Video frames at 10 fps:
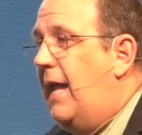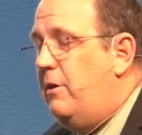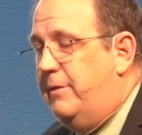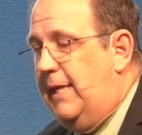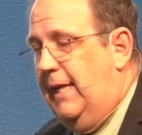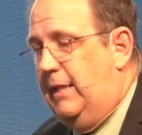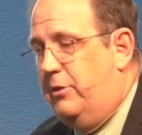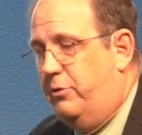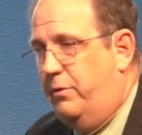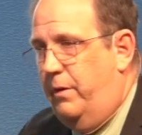I don't think
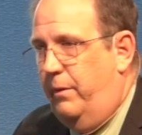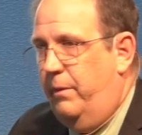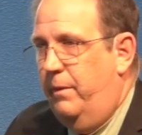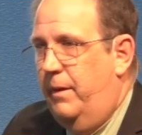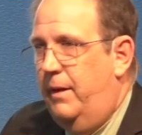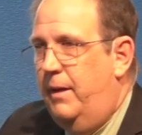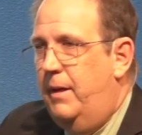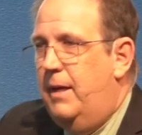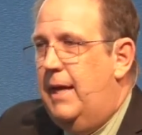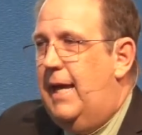it's true.
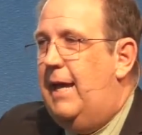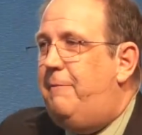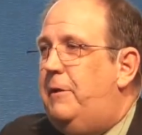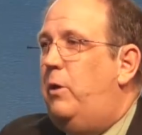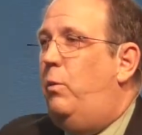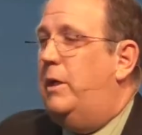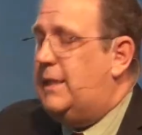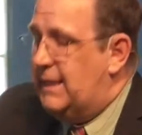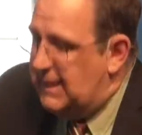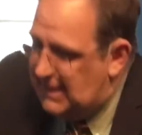If you were
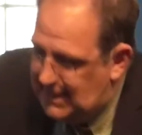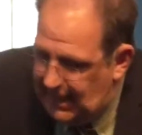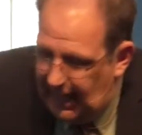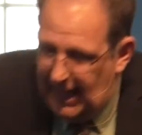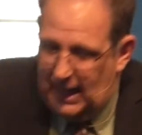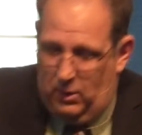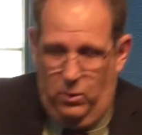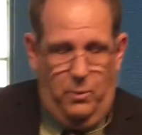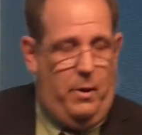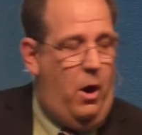to stay at
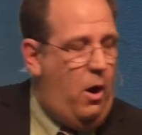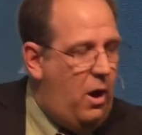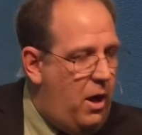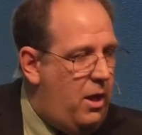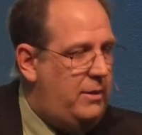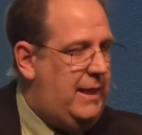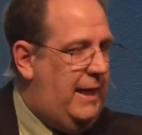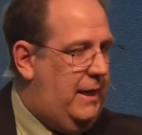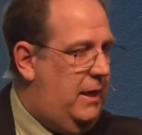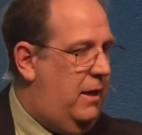home all
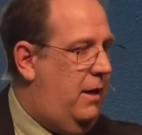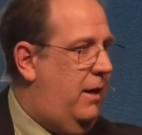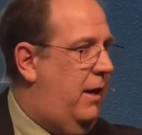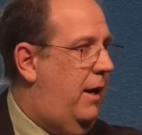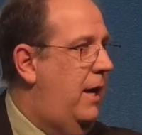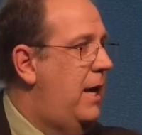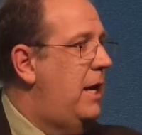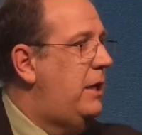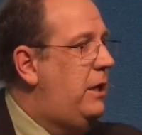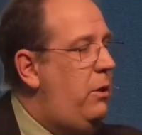day long,
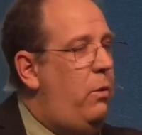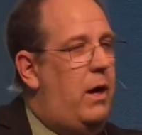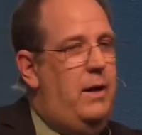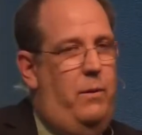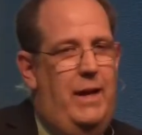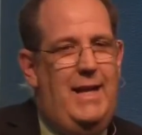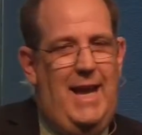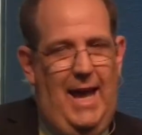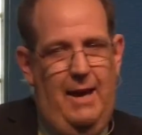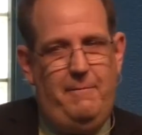you are going
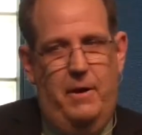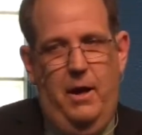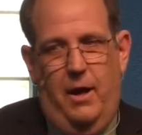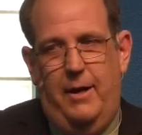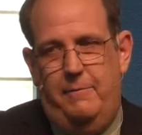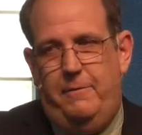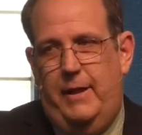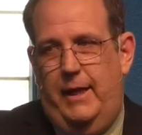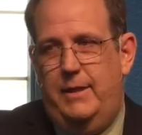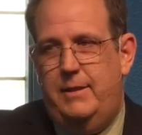to have
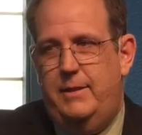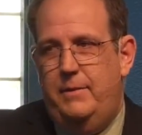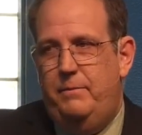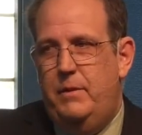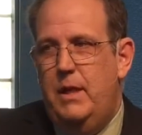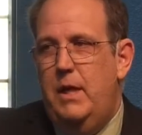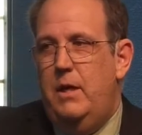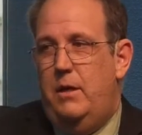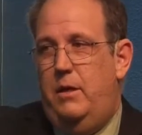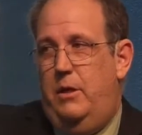conflict.
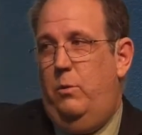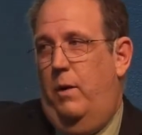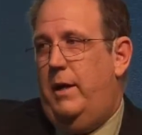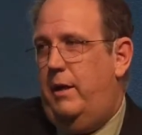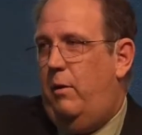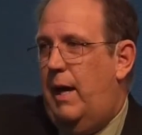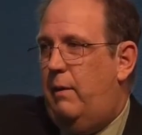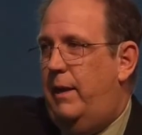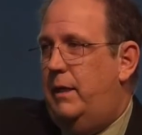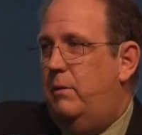You want to know
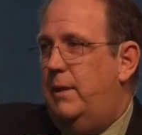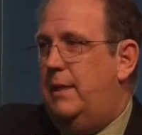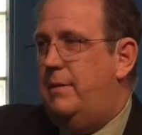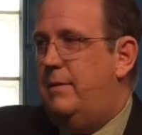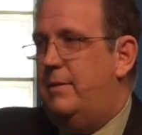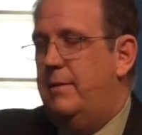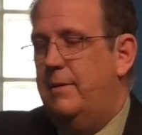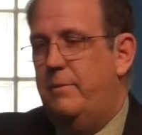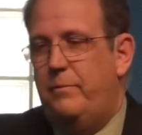how I know this?